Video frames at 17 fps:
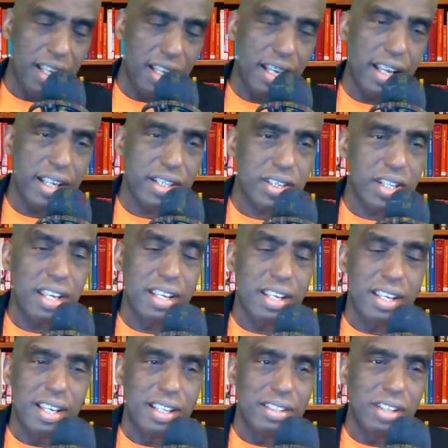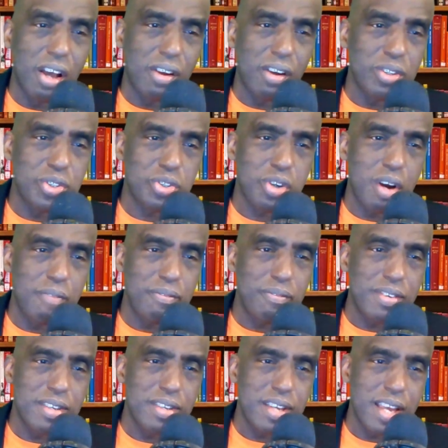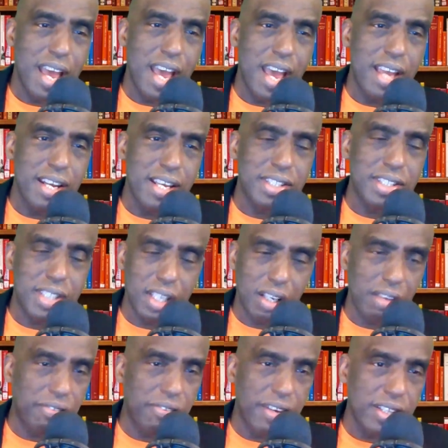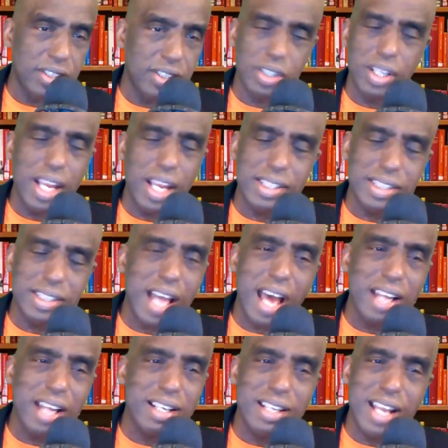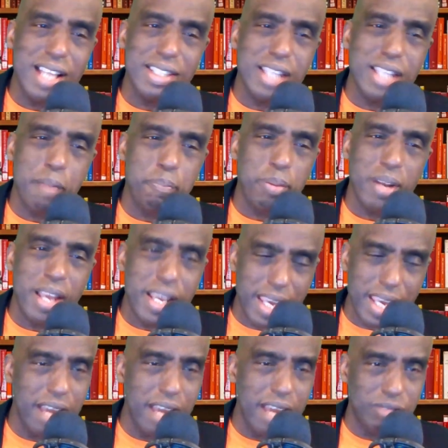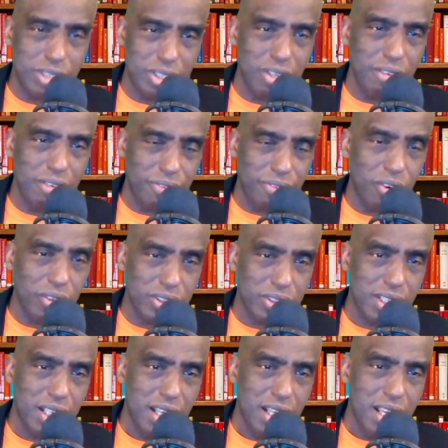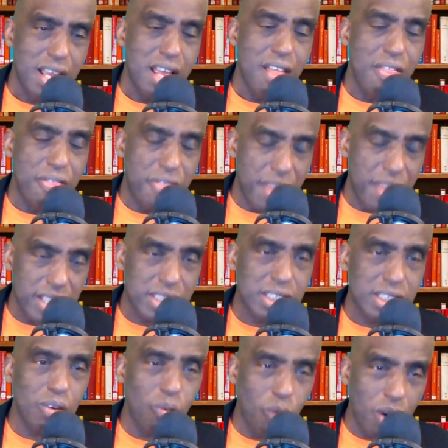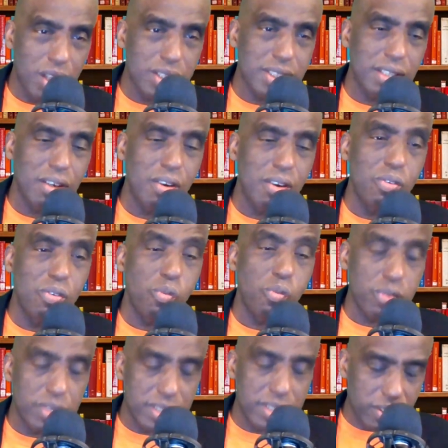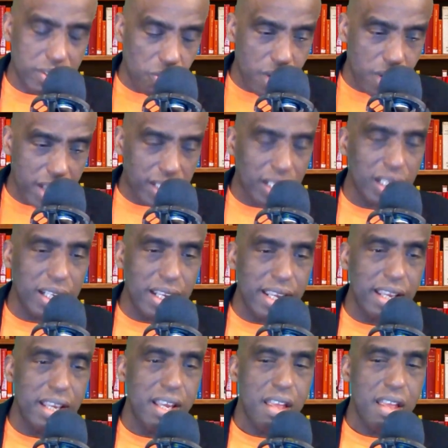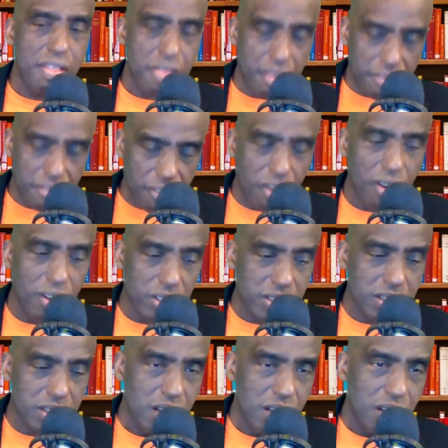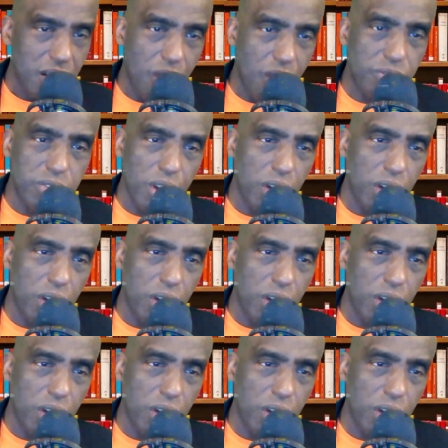election, Donald Trump and his sycophants. So let's not play games here, folks. This was directly the fault of